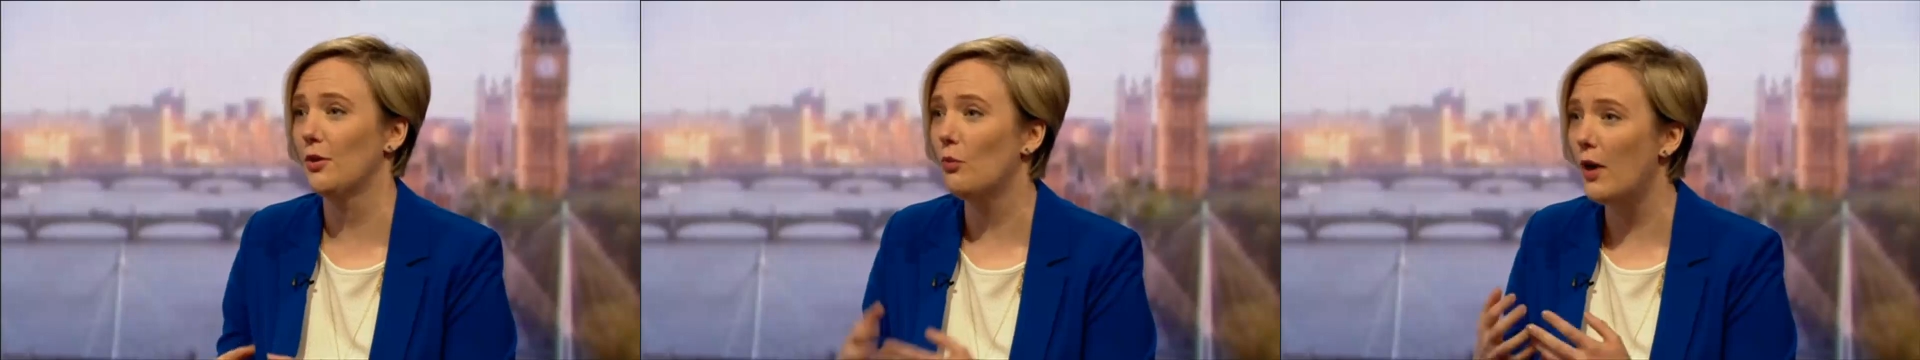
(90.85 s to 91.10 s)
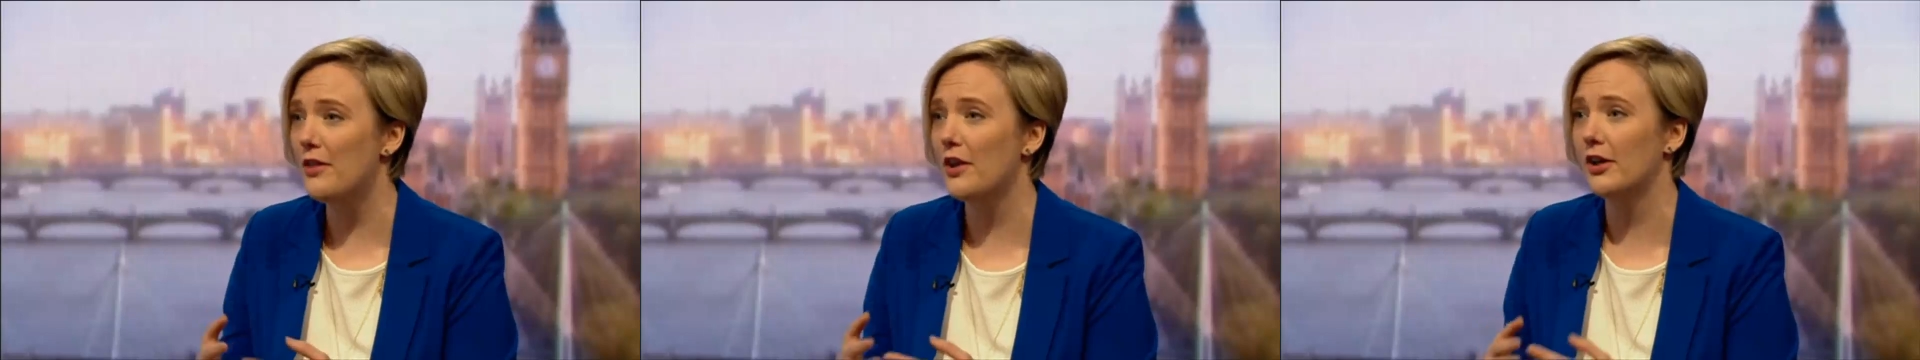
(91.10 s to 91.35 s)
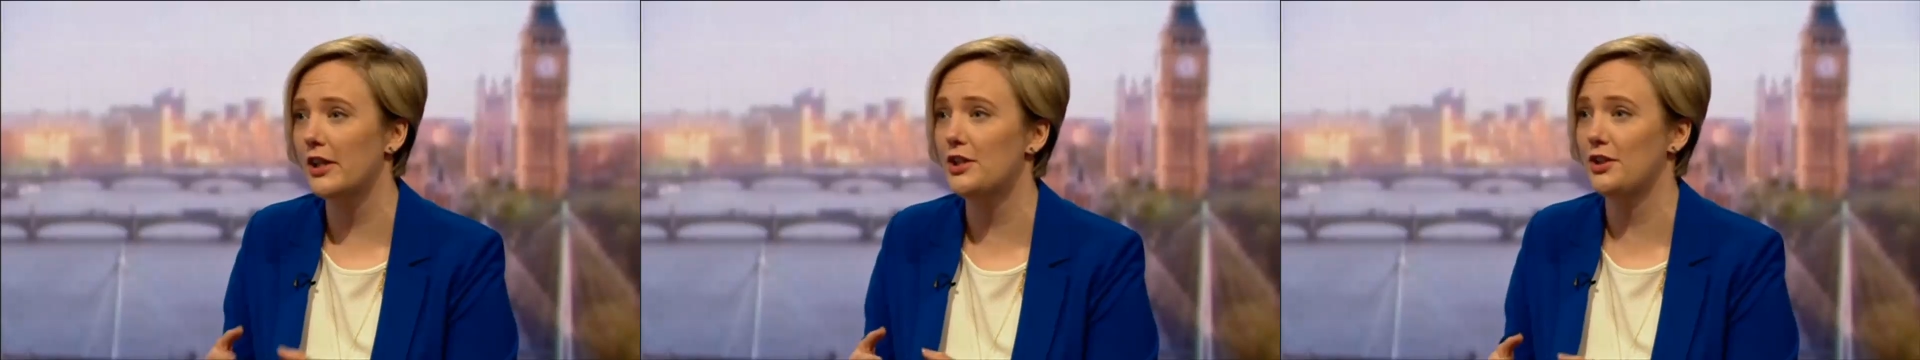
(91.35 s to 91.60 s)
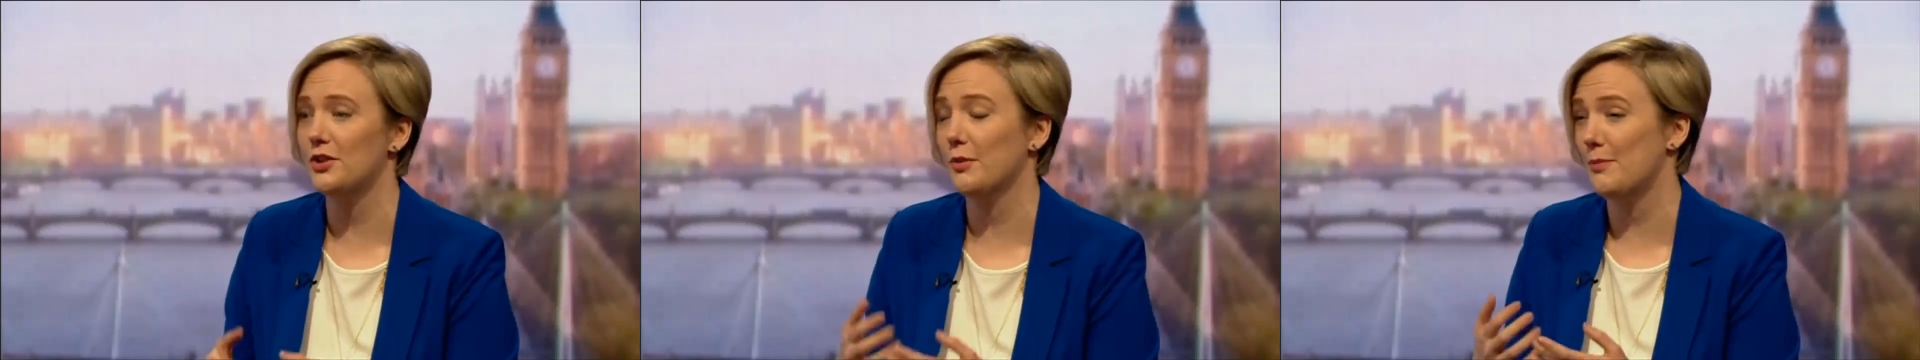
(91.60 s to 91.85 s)
And where there are
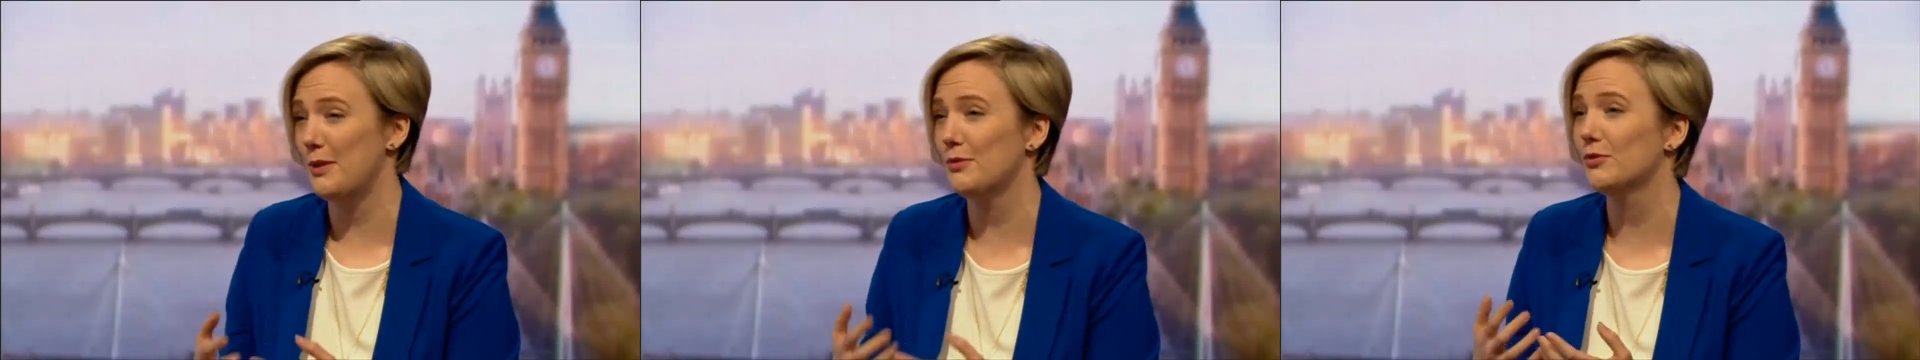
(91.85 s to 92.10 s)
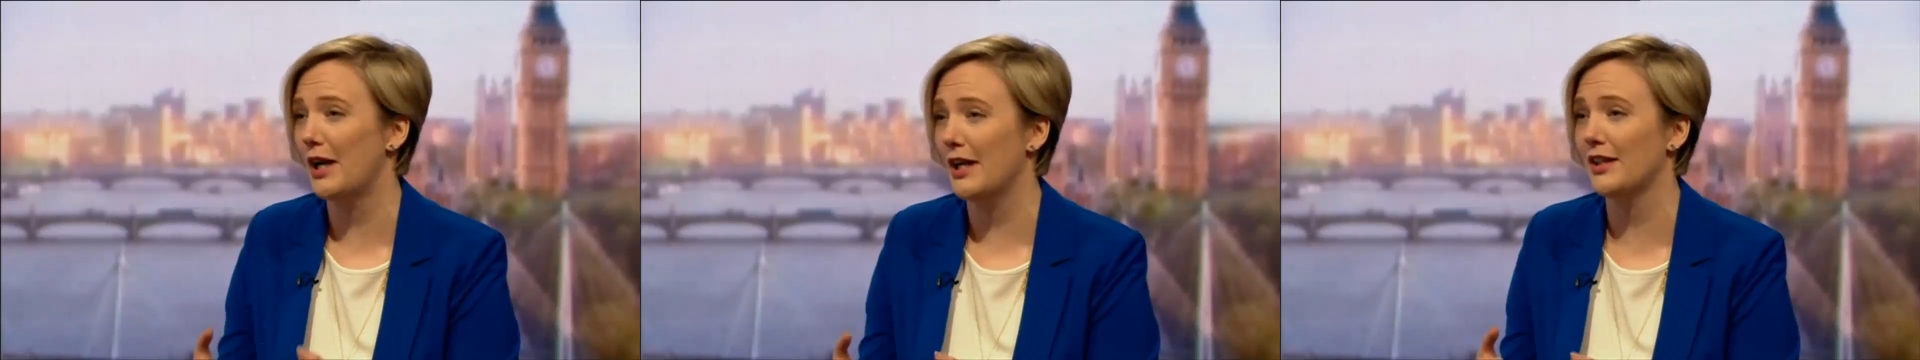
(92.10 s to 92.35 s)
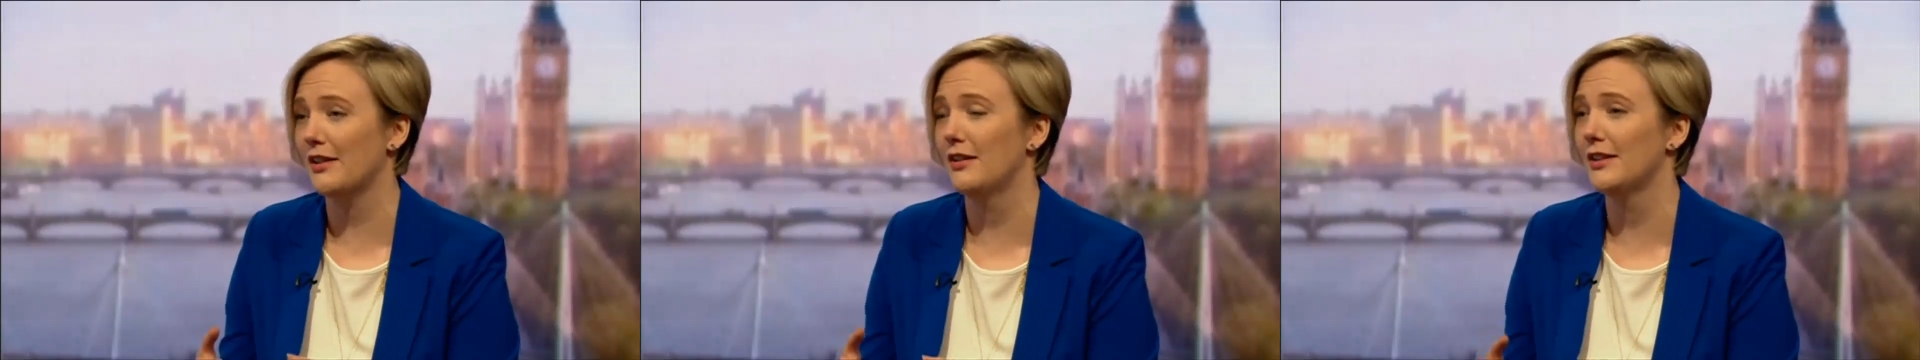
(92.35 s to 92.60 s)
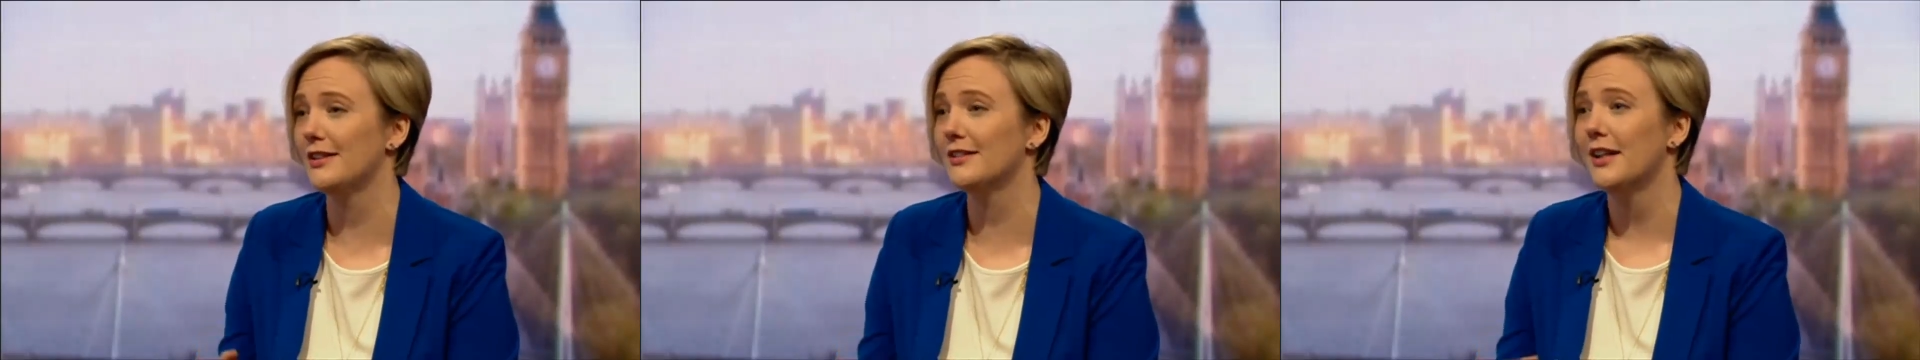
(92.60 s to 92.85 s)
issues where people
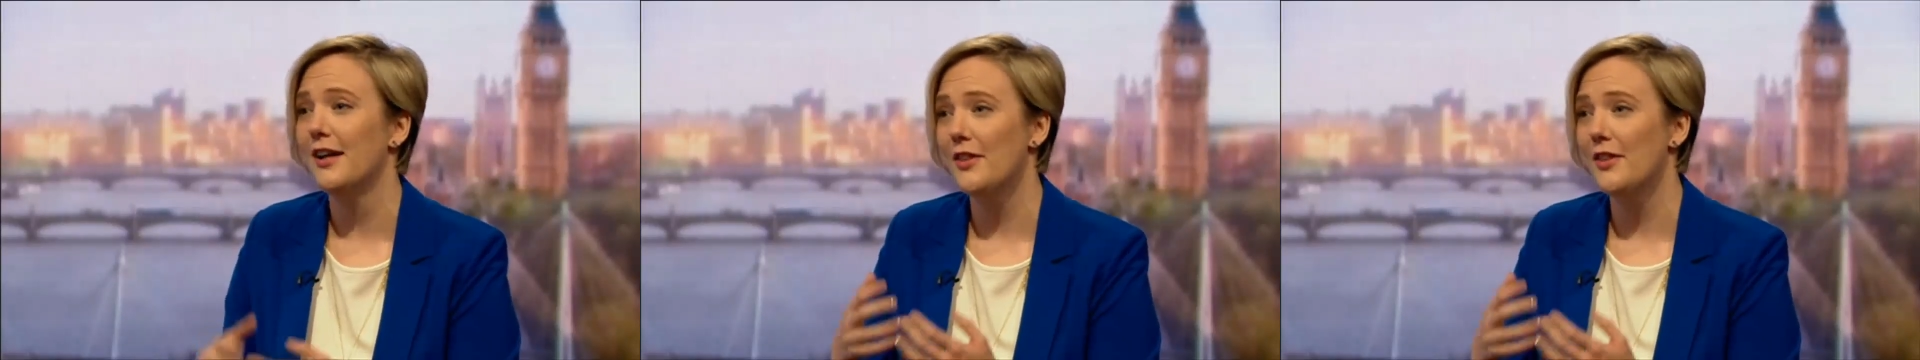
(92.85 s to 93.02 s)
recognise